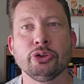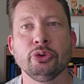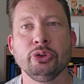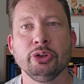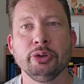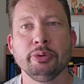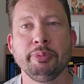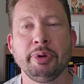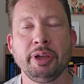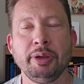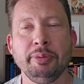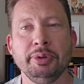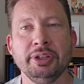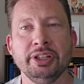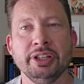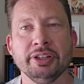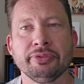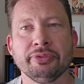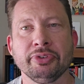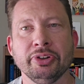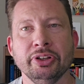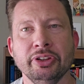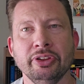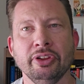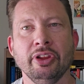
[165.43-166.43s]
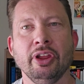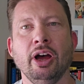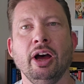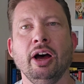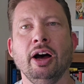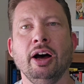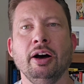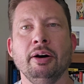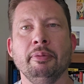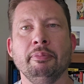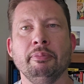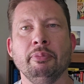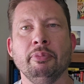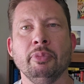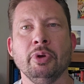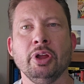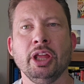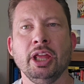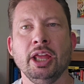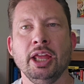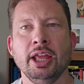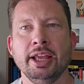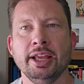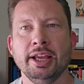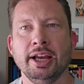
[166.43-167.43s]
So there may be different
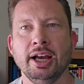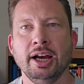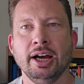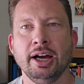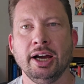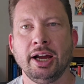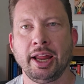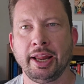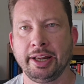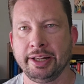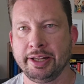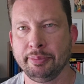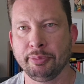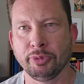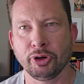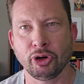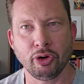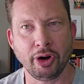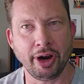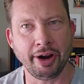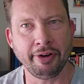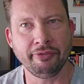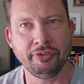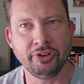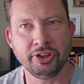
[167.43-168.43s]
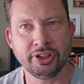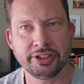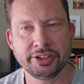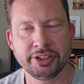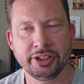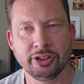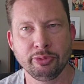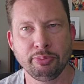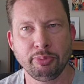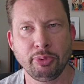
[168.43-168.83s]
demographics